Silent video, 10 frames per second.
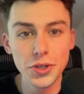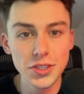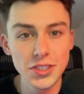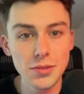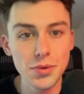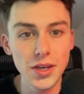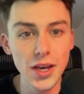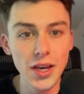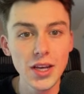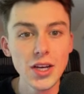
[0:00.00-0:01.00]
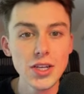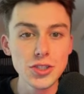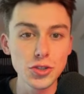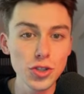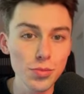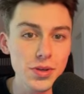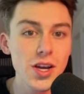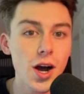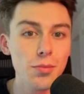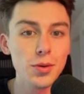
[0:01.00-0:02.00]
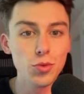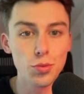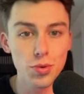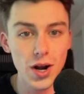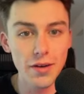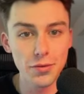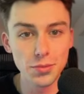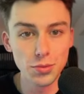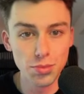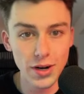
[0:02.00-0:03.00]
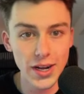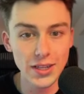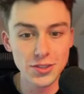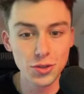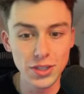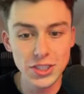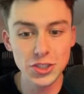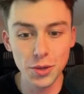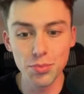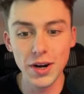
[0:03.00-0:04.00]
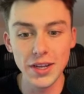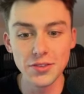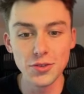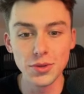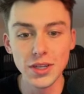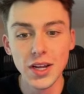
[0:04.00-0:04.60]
CPA so you can become a more profitable brand. So let's jump right into it.